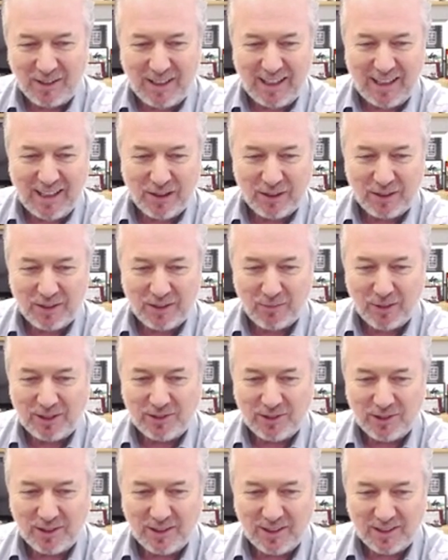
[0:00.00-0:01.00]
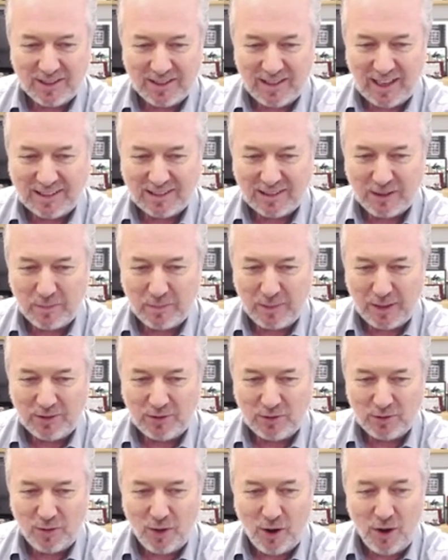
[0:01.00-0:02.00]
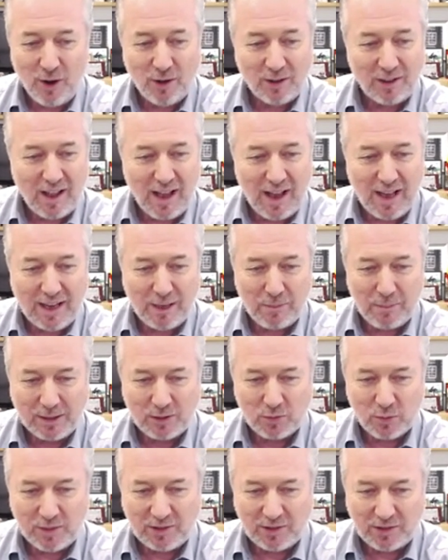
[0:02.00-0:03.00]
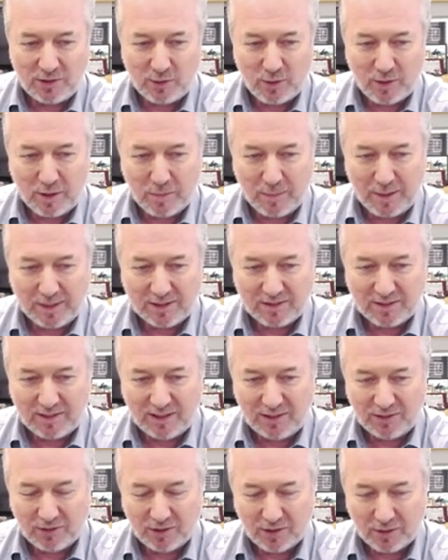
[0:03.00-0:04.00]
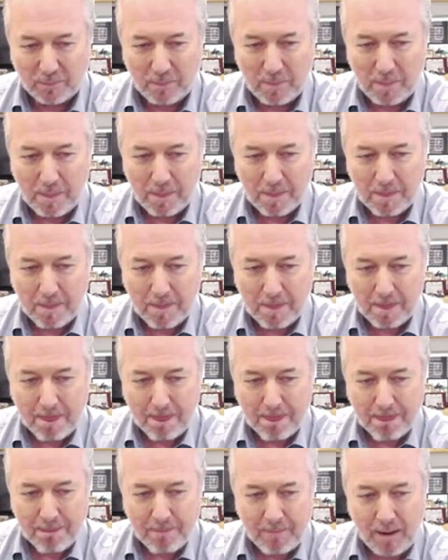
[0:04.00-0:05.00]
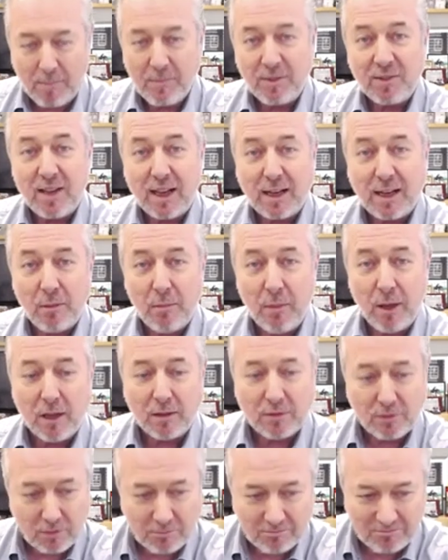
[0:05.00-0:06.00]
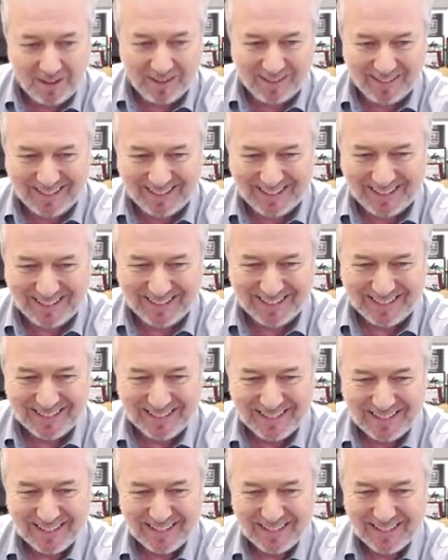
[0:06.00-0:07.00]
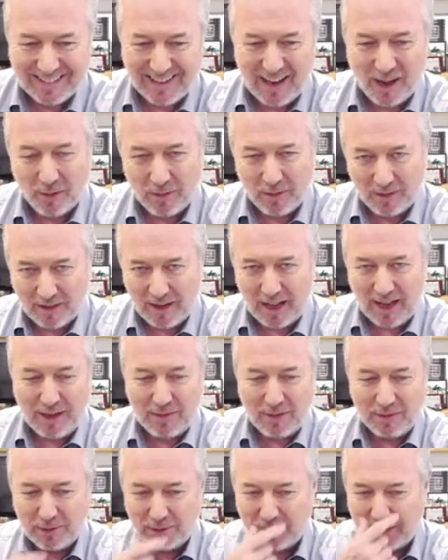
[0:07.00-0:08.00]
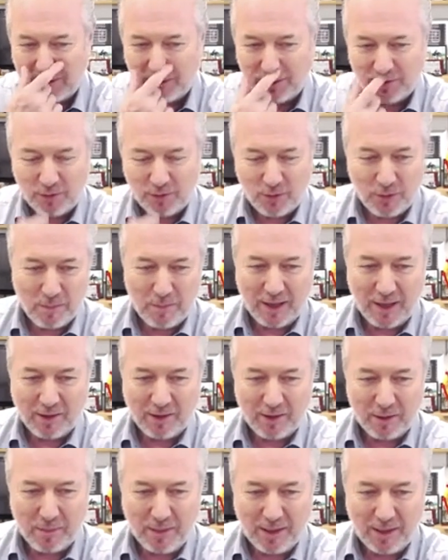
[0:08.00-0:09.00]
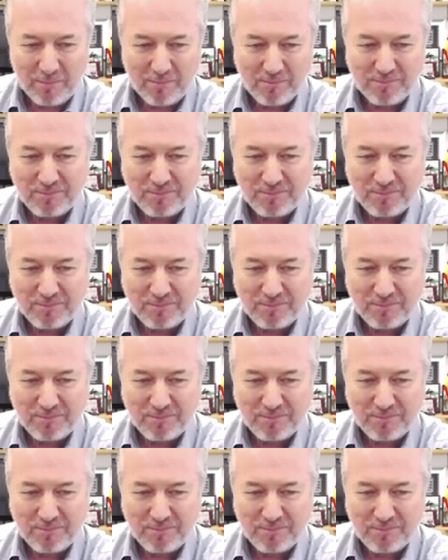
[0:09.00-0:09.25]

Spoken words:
Diaz, Richard, it's nice to meet you online. Best wishes. You are the best teacher. I'm the second best. No, I have other teachers who are better than me.